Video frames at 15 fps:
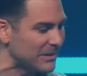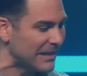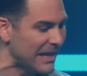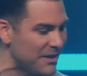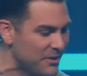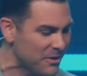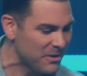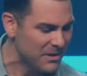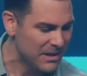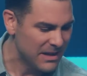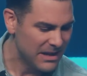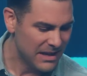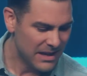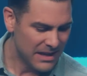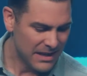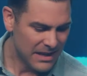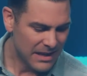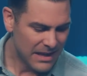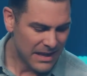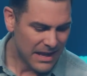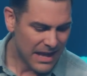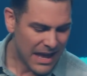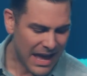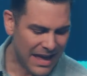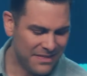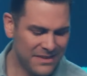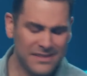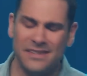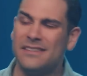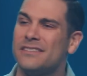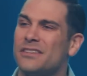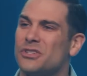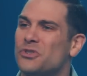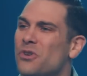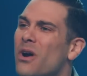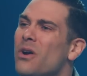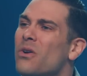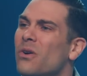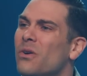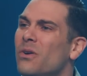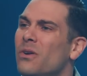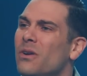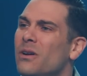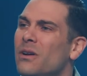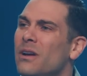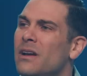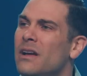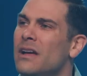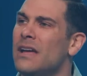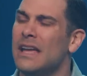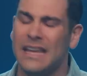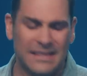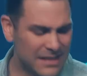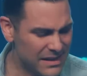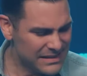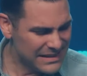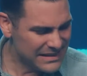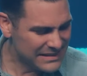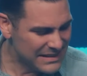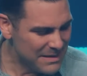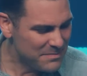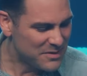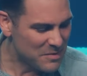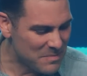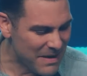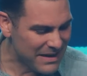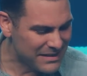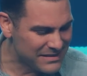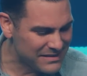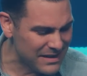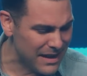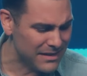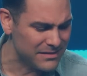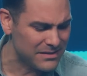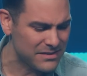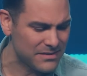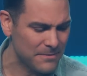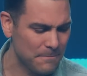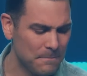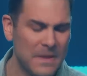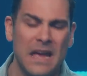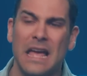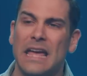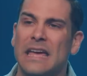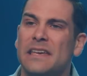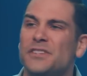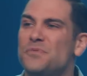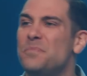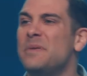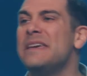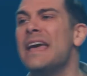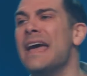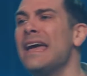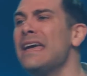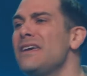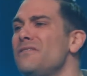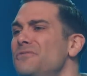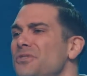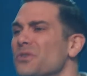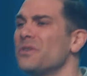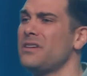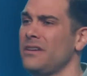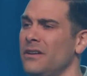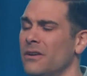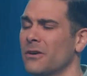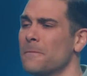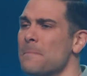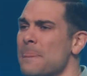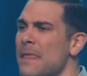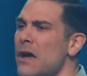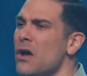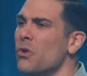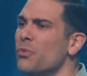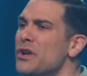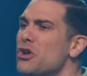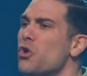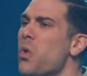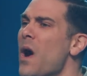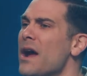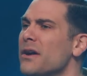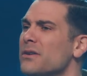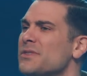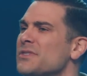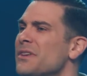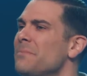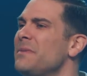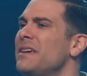later, and this is a struggle. It doesn't seem to make sense. His behavior here requires some